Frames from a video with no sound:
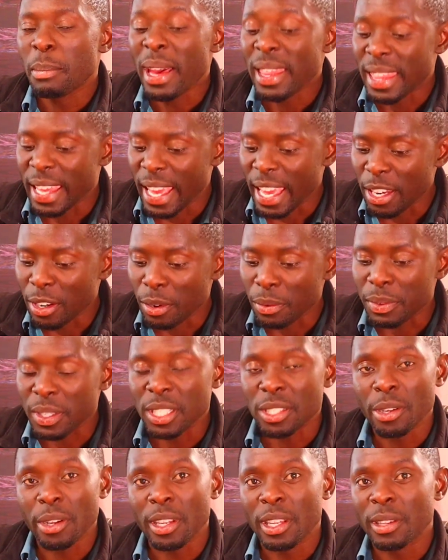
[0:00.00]
by the end of
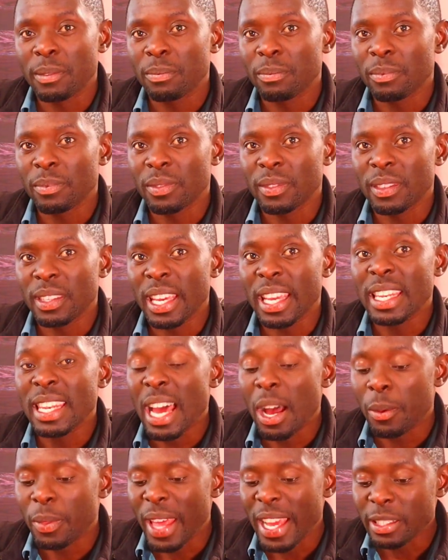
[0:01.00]
it all. And
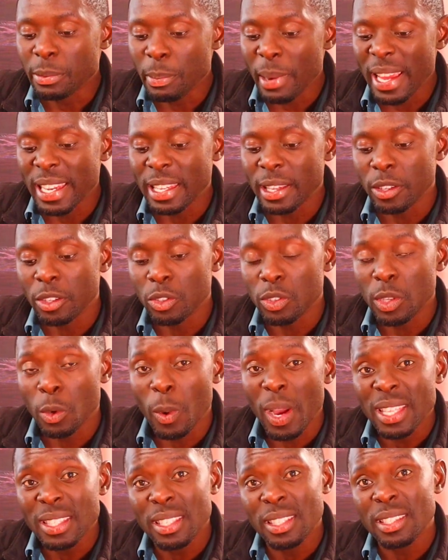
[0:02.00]
now that money,
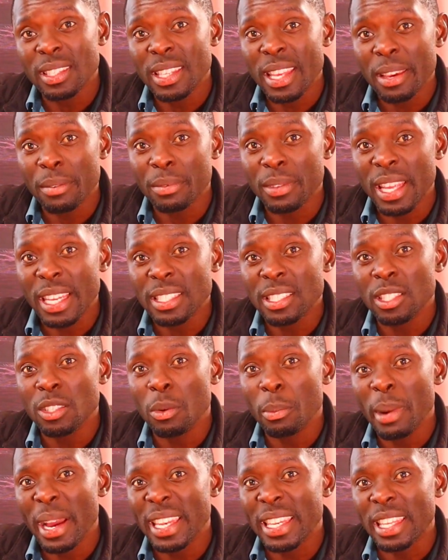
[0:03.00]
see, once it's saved, that
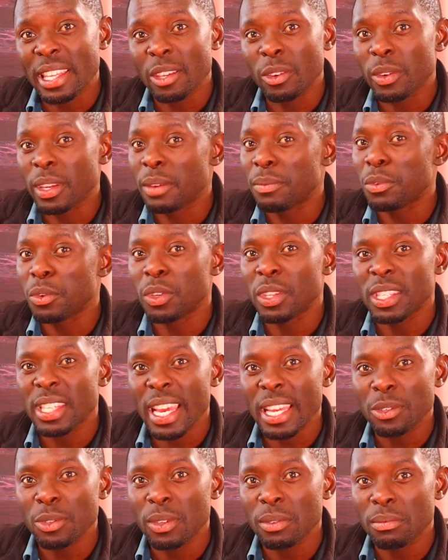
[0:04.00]
is your money. If you
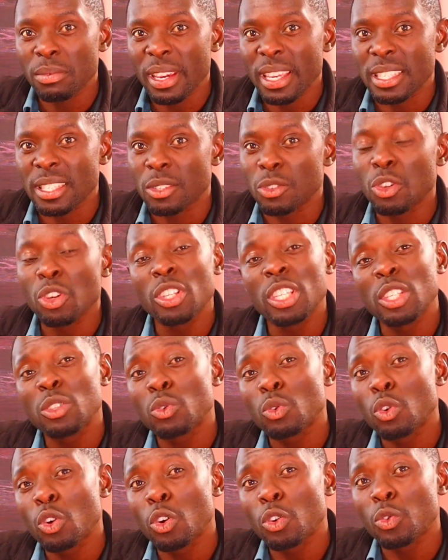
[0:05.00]
decide to invest, you don't
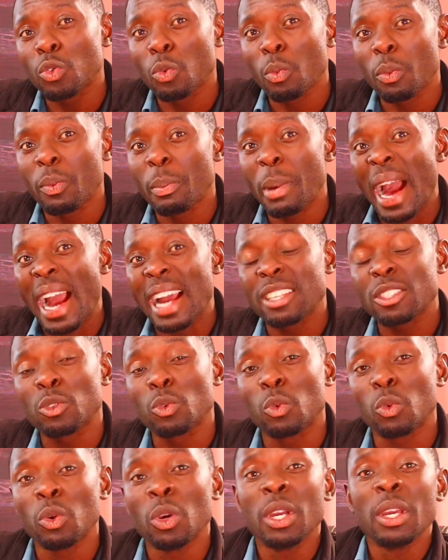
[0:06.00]
need to go to banks
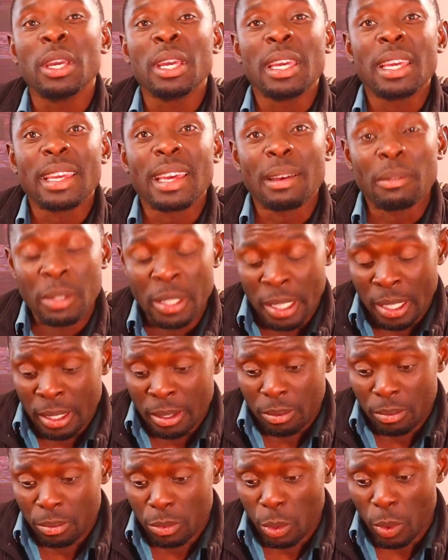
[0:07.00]

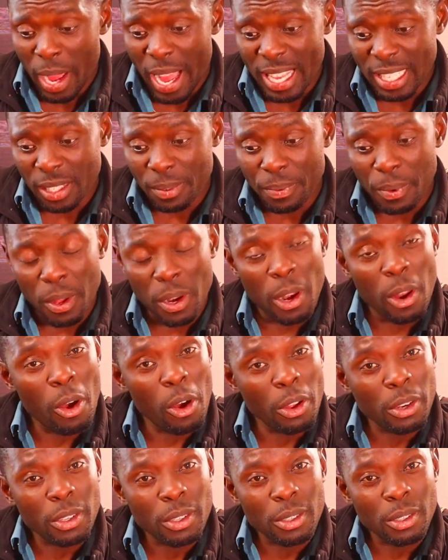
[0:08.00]
to ask for
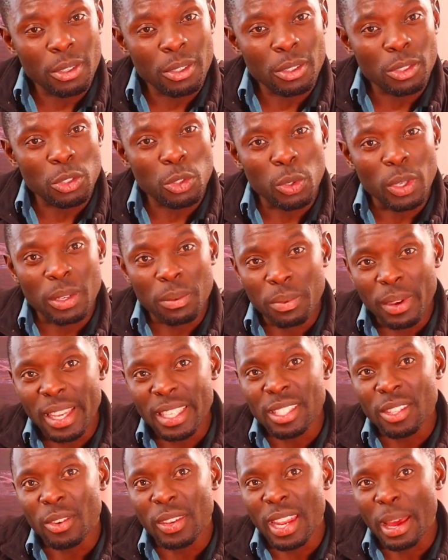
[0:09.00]
loan to
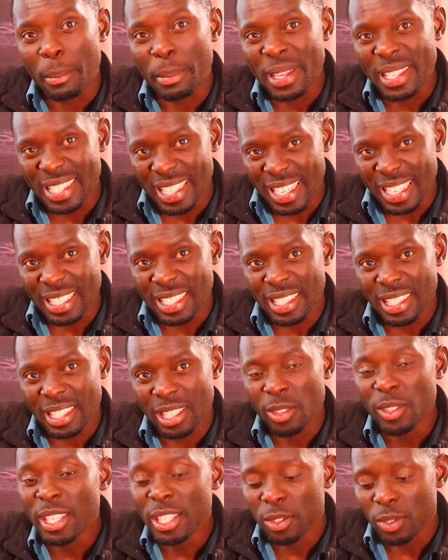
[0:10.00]
invest on a
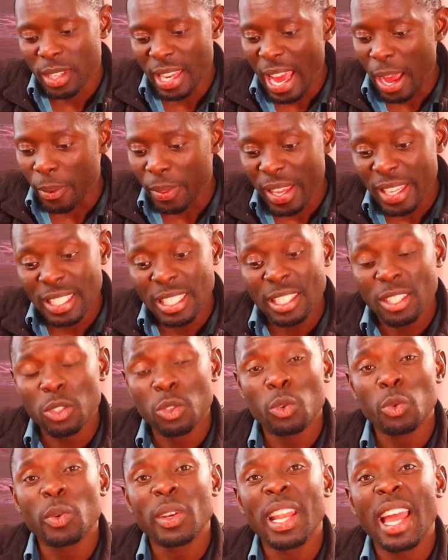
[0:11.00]
business. You need to, now, that
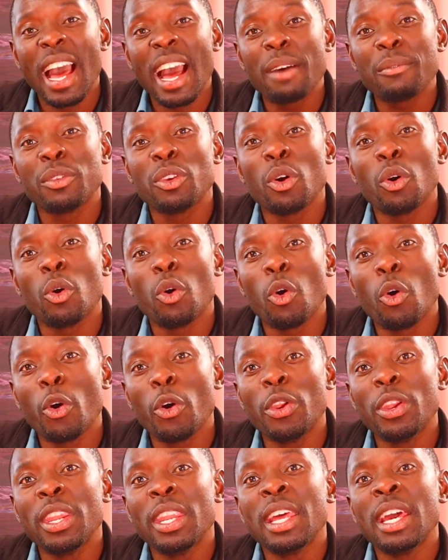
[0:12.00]
is, you will have your
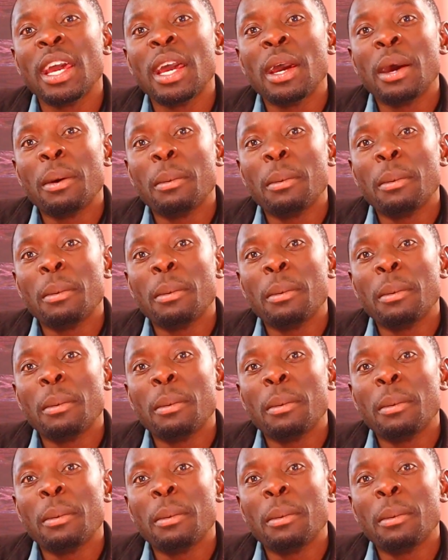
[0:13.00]
own